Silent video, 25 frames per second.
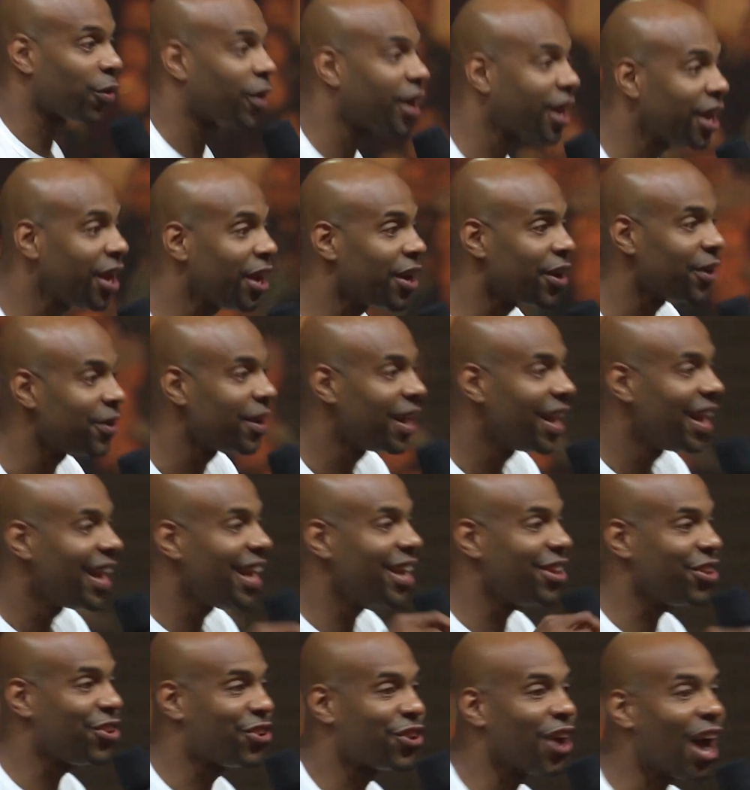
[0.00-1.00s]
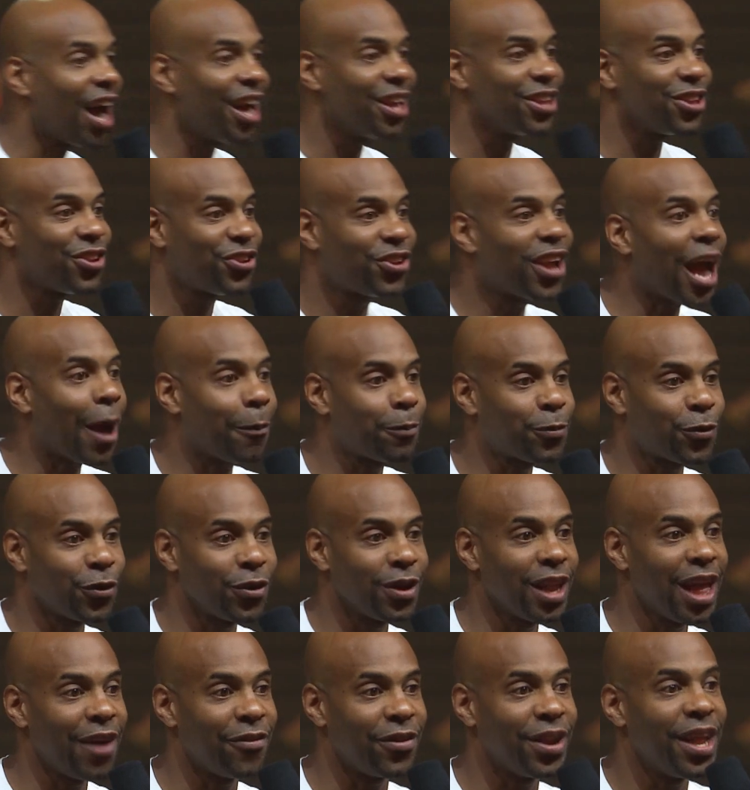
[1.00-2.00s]
here in John chapter
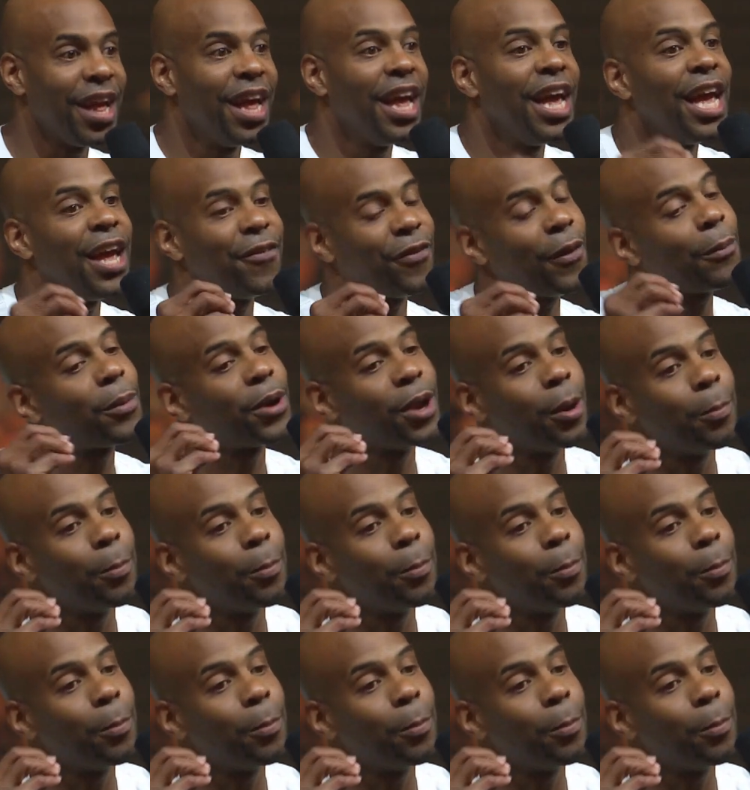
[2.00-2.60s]
eleven, if I'm going